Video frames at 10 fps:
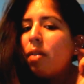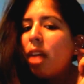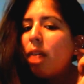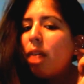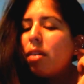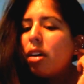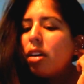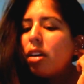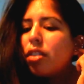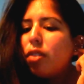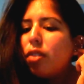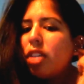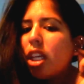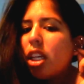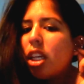when I was
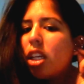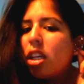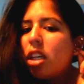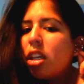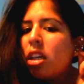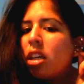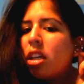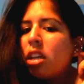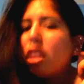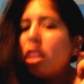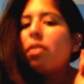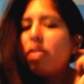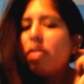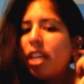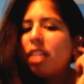13,
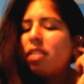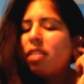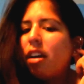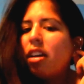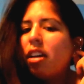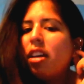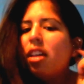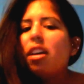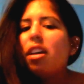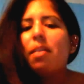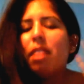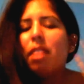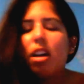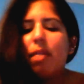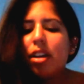sorry, I'm
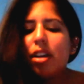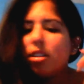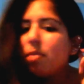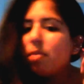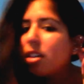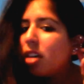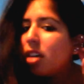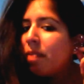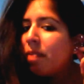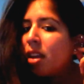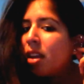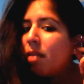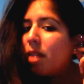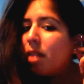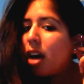getting all my ages mixed up.
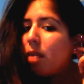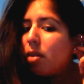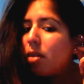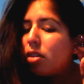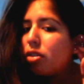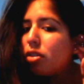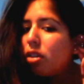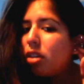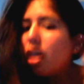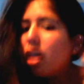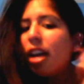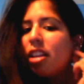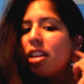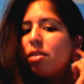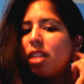When I was 13,
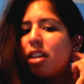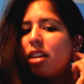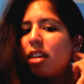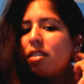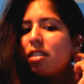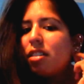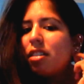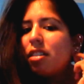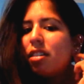again, this was at Claire's.